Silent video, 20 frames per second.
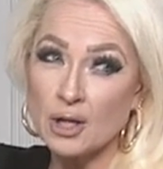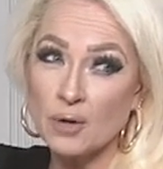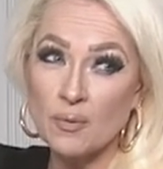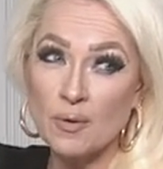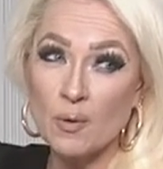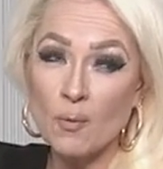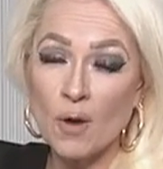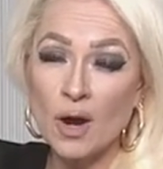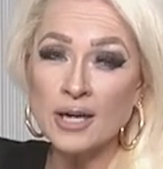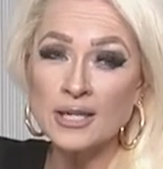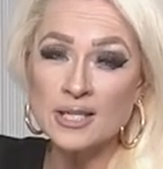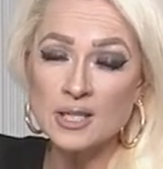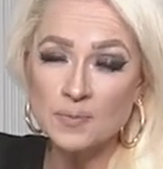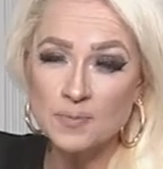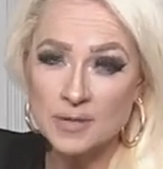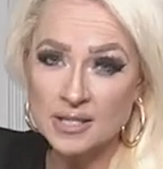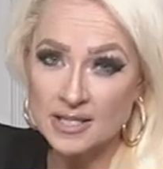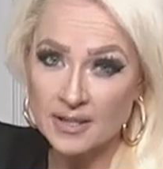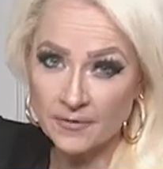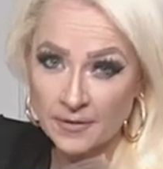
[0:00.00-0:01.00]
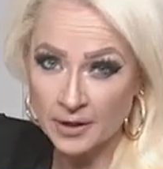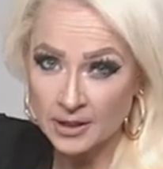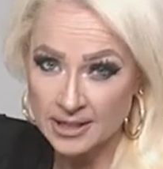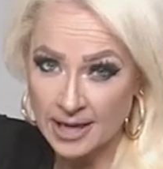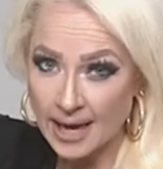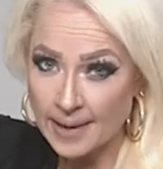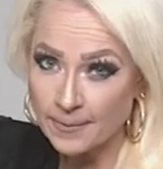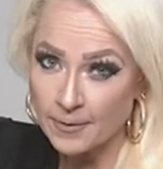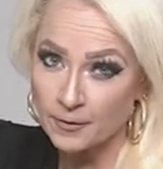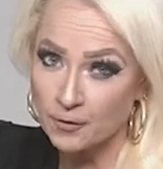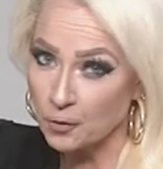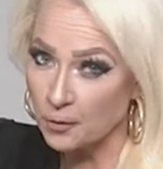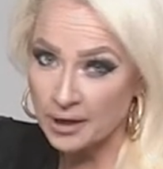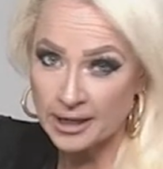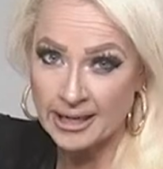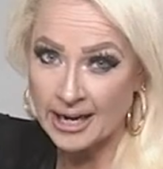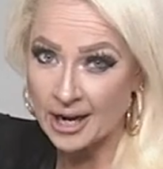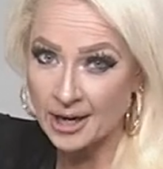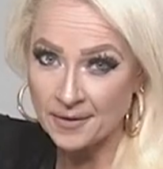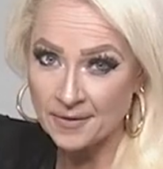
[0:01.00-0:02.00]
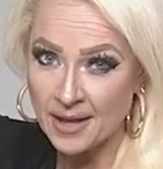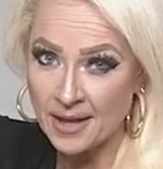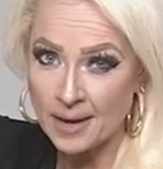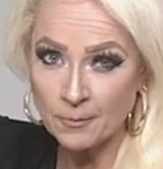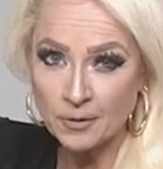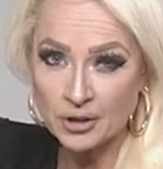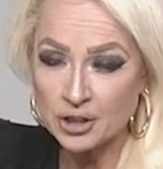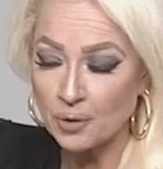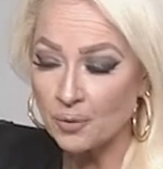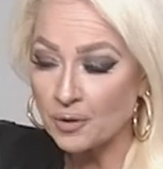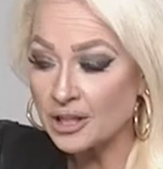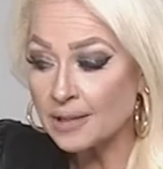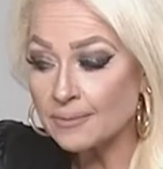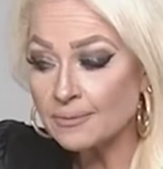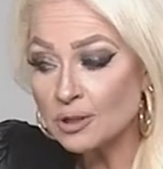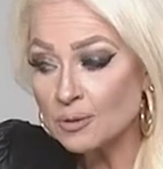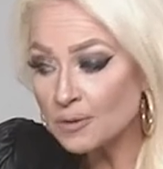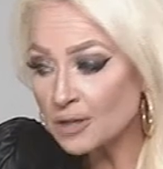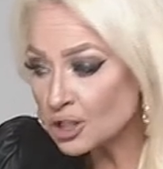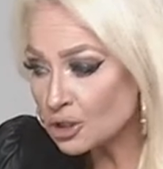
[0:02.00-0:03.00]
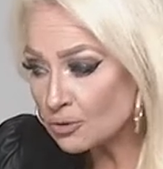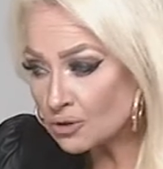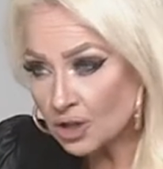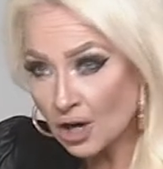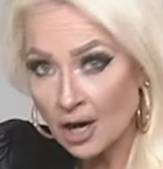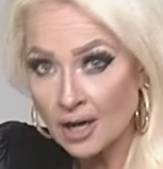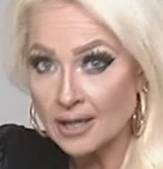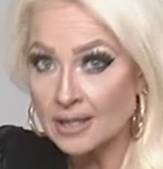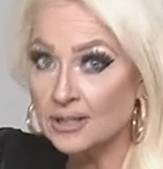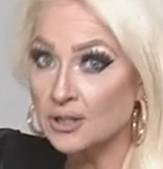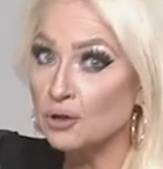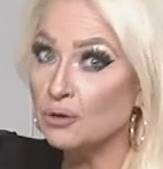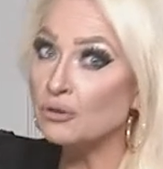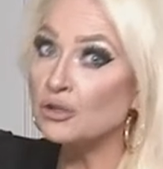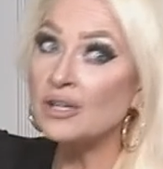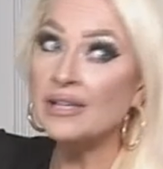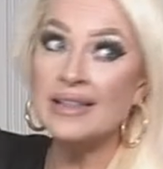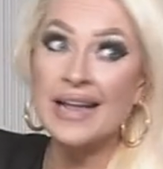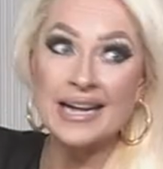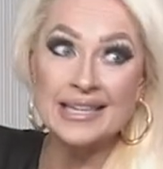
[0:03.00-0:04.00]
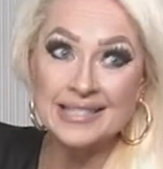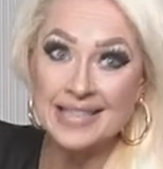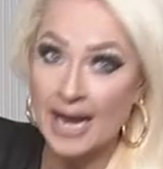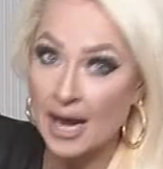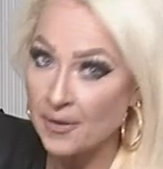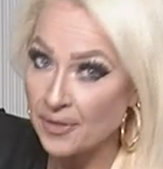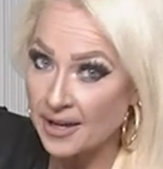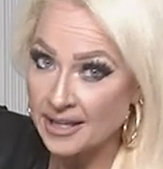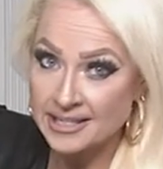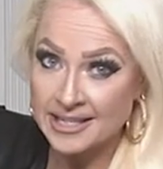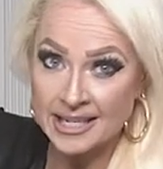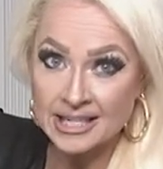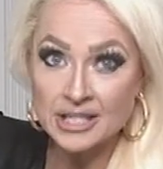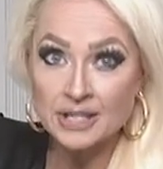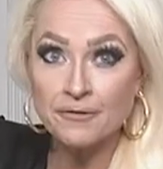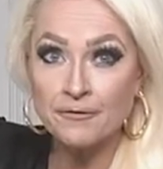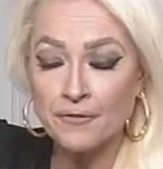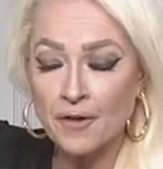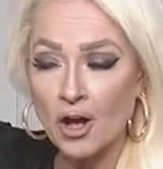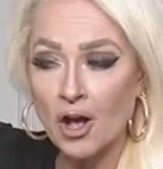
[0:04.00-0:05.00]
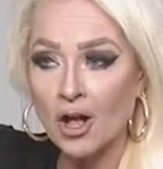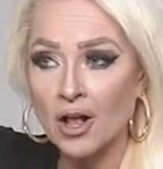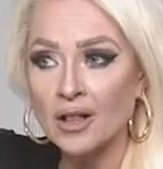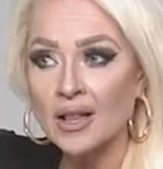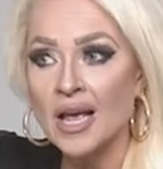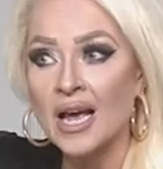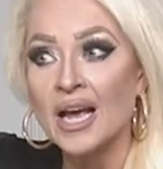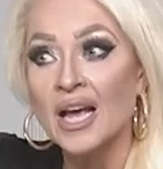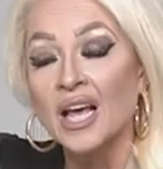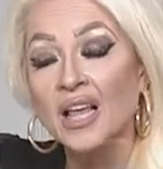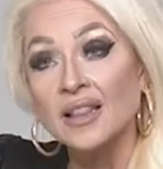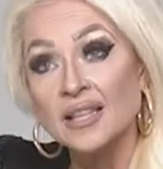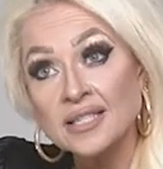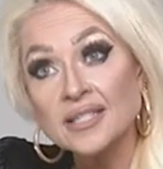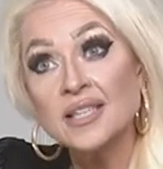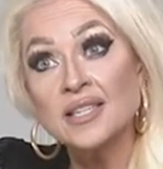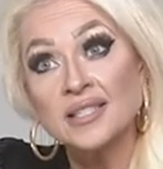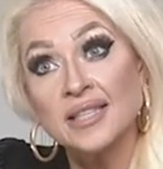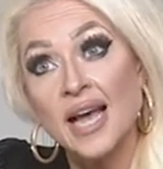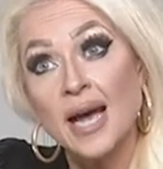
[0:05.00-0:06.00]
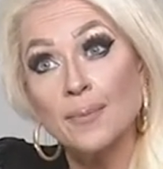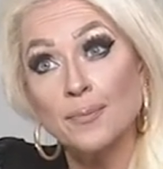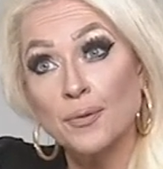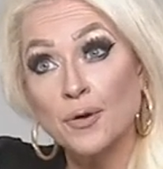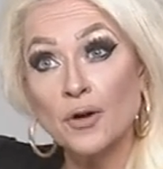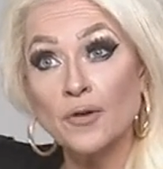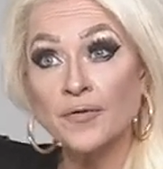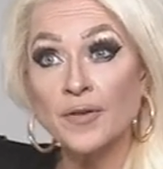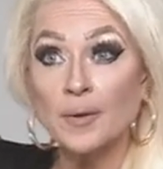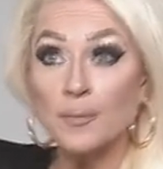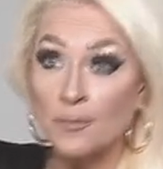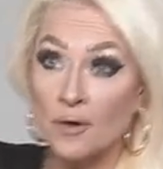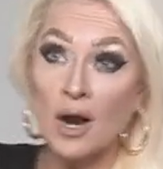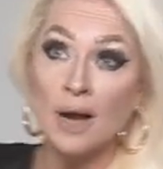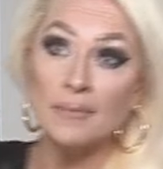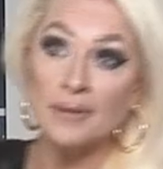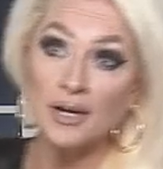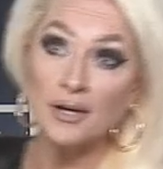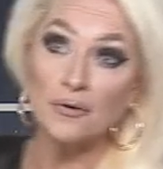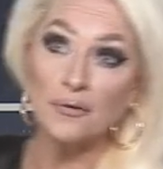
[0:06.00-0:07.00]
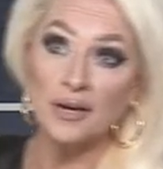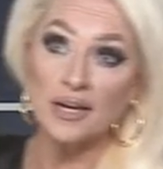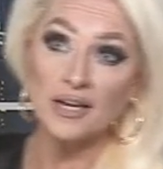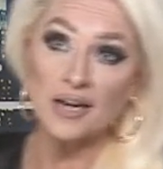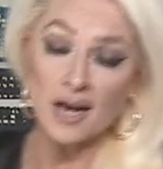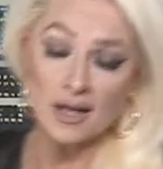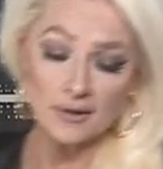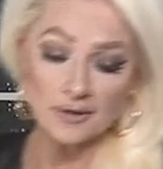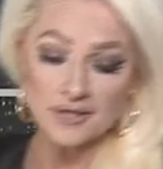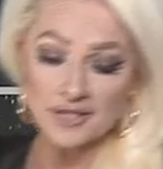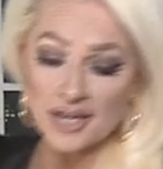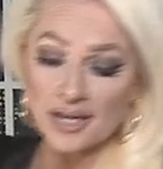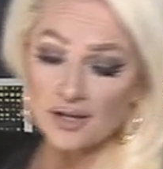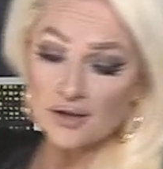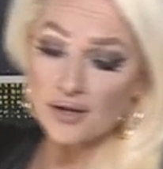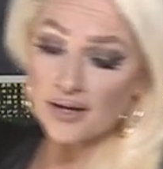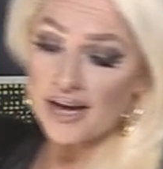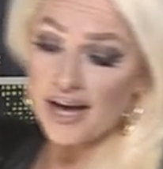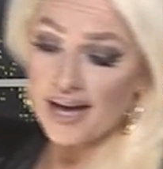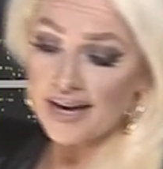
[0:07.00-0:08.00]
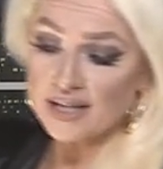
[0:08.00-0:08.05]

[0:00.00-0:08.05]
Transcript: We want a specific type of green out of them. We don't want them to be too dark, because usually that's how they tend to fall. This is that perfect prominent green color. Take a look at it.